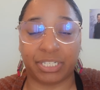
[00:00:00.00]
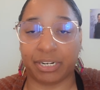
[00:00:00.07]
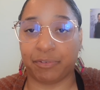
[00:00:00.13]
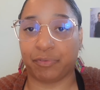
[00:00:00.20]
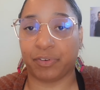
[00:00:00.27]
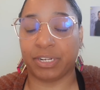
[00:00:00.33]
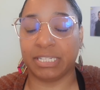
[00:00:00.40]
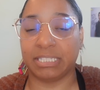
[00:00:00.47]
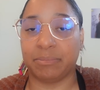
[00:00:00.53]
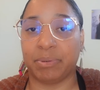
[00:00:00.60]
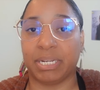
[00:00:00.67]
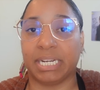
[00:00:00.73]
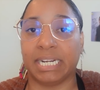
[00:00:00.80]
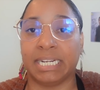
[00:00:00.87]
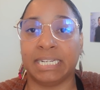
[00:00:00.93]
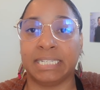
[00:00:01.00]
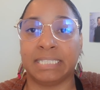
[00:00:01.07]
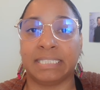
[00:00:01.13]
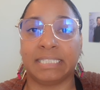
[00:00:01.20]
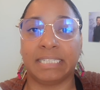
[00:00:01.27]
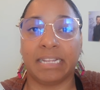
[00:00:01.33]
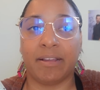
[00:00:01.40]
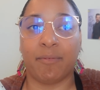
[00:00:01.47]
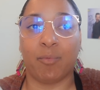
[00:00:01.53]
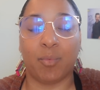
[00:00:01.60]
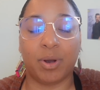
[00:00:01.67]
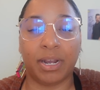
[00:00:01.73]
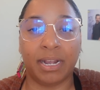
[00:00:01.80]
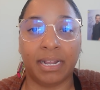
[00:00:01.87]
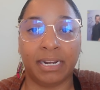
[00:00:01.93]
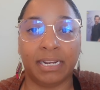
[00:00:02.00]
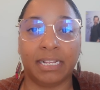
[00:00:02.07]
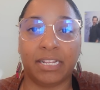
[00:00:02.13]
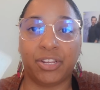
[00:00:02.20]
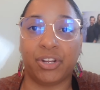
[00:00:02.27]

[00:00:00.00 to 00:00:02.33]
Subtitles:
difference because one,